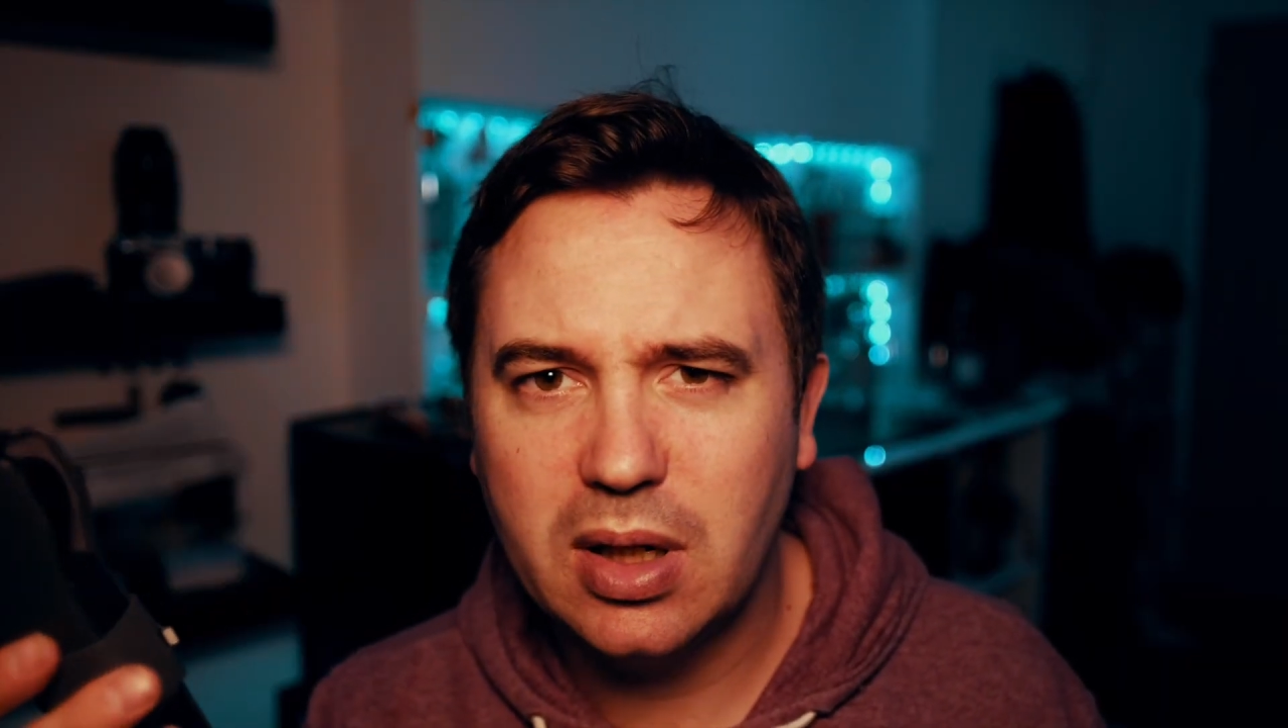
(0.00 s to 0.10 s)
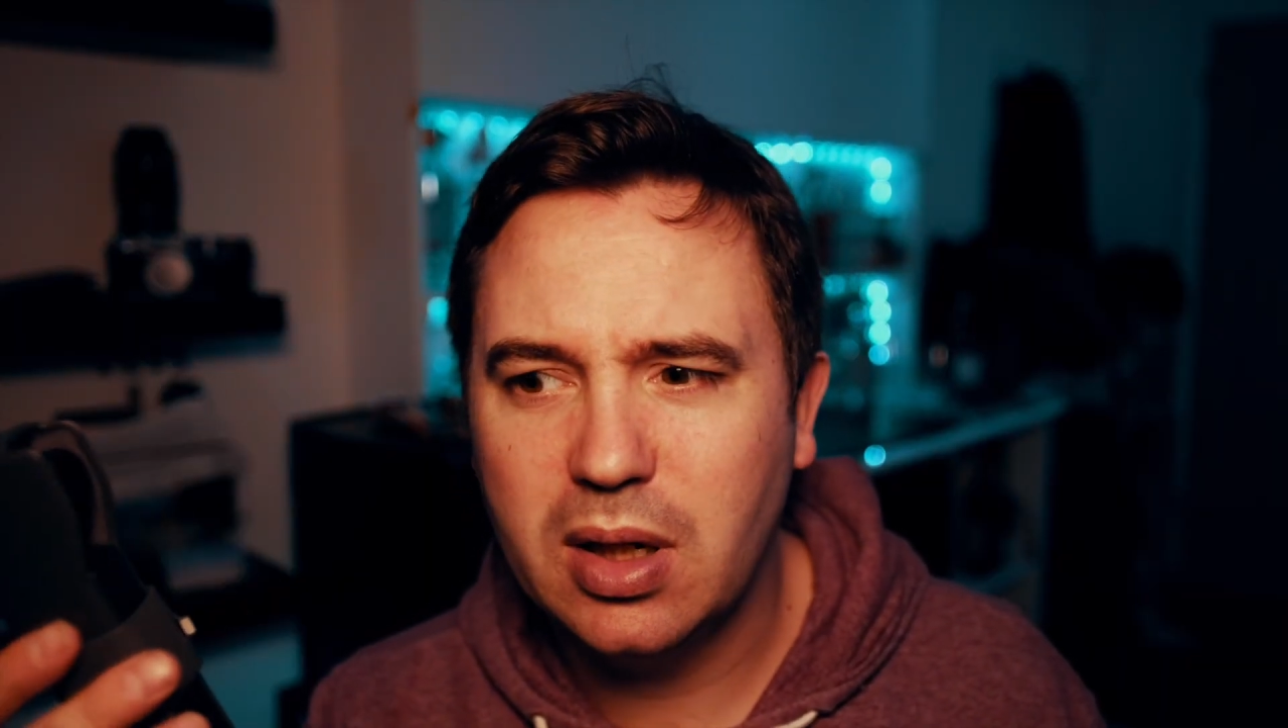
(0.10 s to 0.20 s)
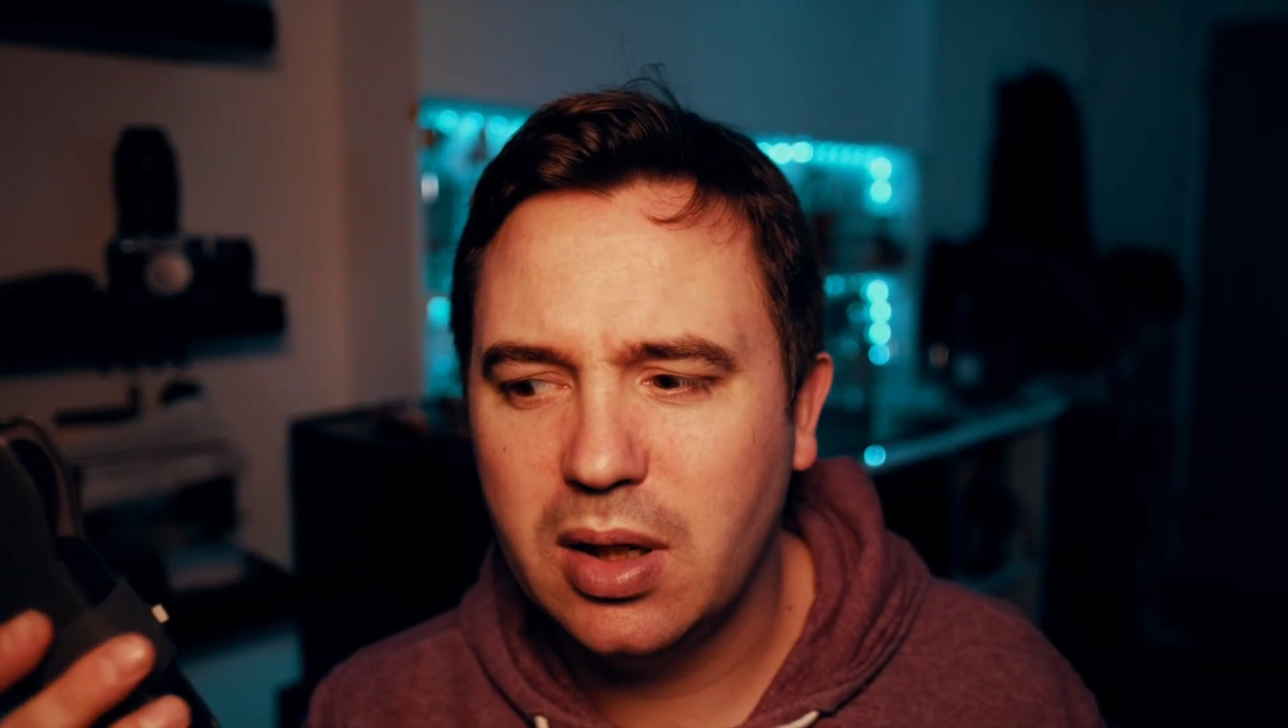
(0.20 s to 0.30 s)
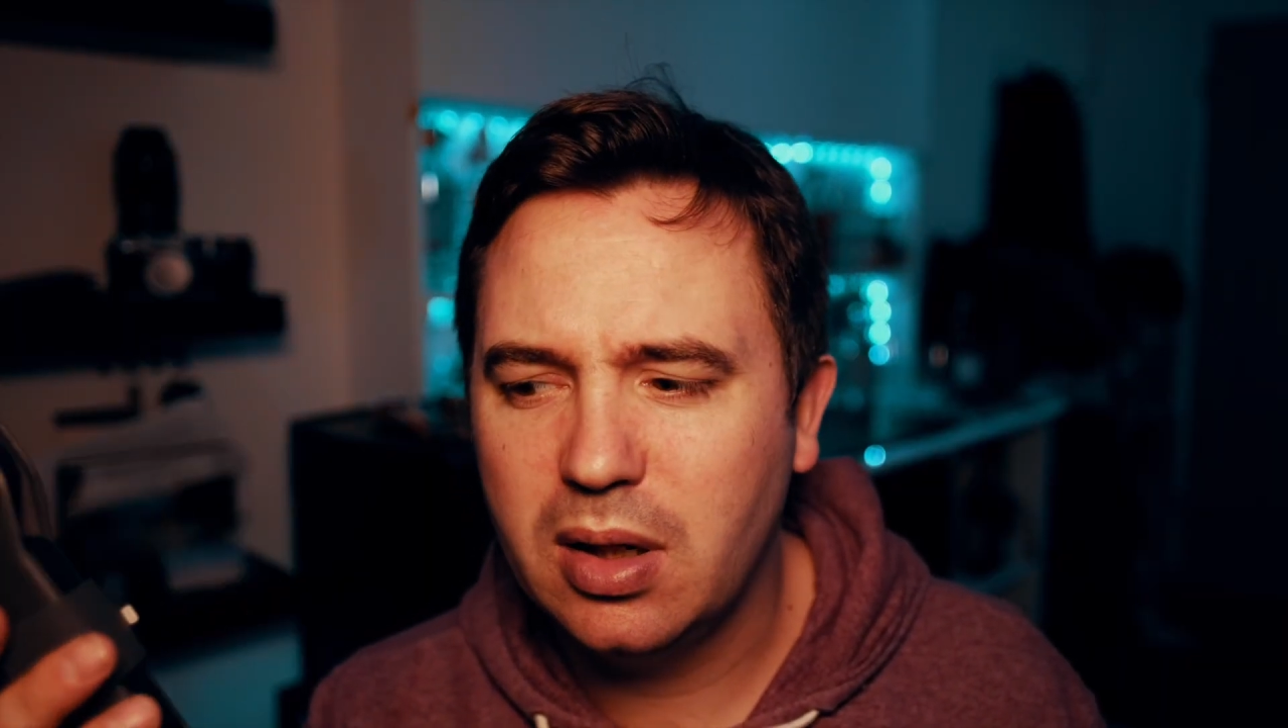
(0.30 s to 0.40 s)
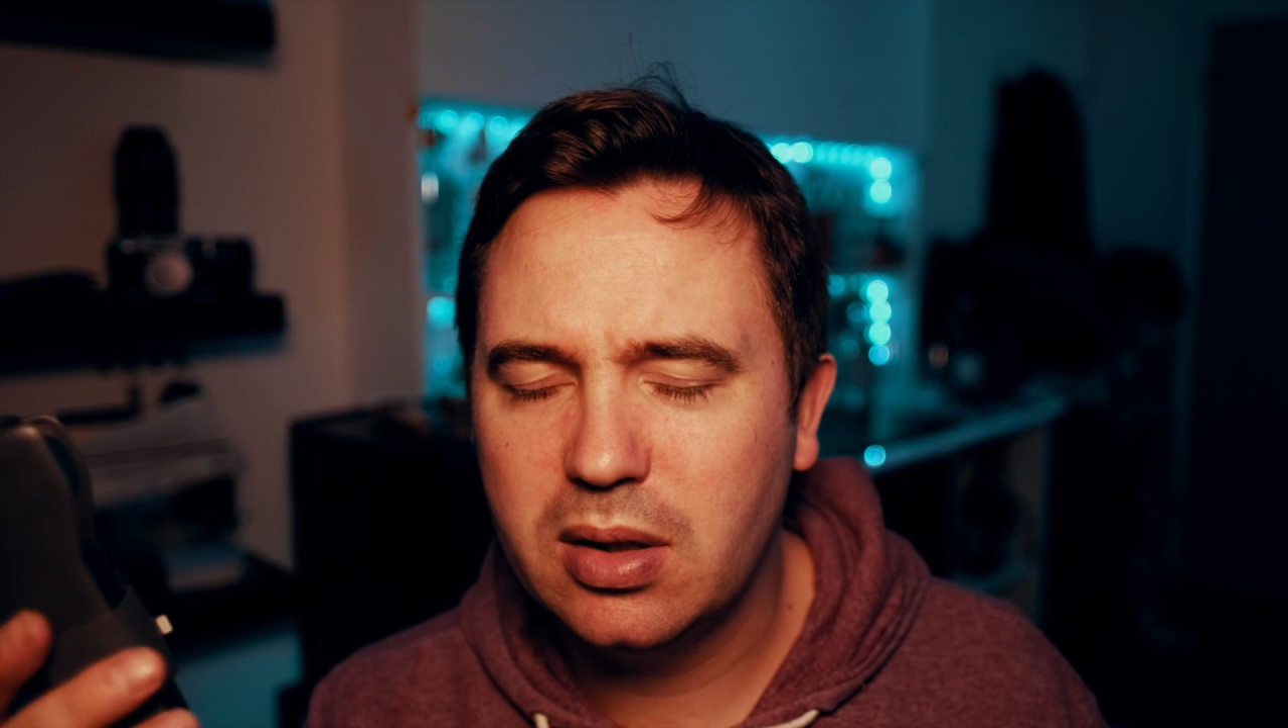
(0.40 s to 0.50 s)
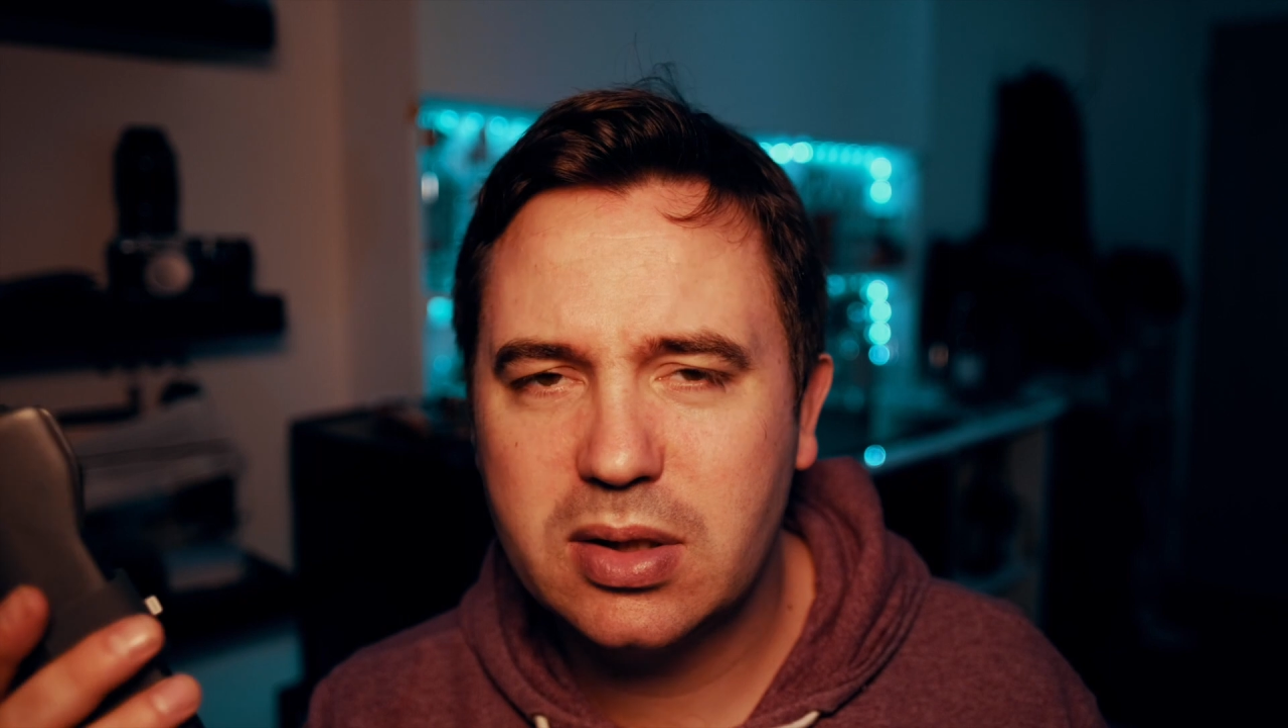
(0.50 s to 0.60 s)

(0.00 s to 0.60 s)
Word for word: uh,